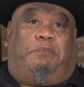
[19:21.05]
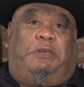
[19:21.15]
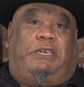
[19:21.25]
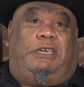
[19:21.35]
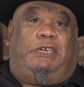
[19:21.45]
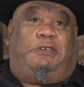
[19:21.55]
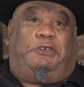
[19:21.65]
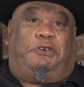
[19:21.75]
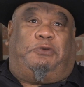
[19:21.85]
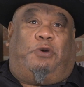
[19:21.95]

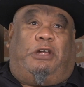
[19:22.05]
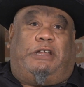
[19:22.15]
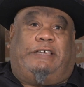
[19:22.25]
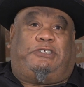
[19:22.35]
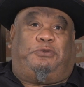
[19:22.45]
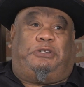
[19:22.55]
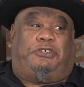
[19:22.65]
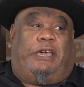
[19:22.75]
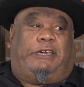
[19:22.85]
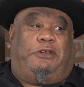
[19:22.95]
wear a nice tweed
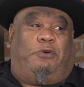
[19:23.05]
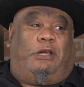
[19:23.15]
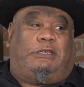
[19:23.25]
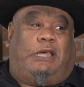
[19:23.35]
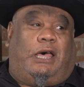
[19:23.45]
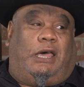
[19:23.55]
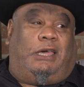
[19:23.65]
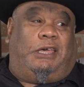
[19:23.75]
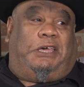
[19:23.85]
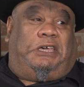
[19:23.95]
jacket and wear a tie,
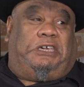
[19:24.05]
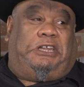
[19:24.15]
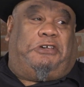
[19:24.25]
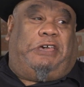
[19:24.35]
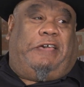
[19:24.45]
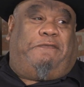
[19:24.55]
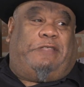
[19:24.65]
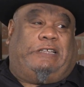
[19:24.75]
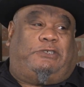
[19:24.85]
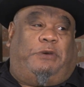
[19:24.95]
you know, and
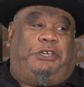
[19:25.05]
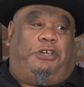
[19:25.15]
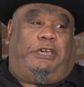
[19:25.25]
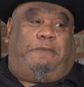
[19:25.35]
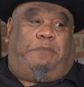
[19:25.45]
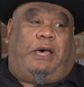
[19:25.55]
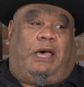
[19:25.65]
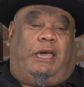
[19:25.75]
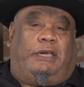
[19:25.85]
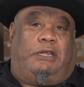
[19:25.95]
that's the way you're going to get
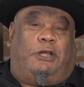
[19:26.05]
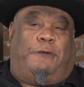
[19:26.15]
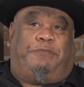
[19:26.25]
by, you know.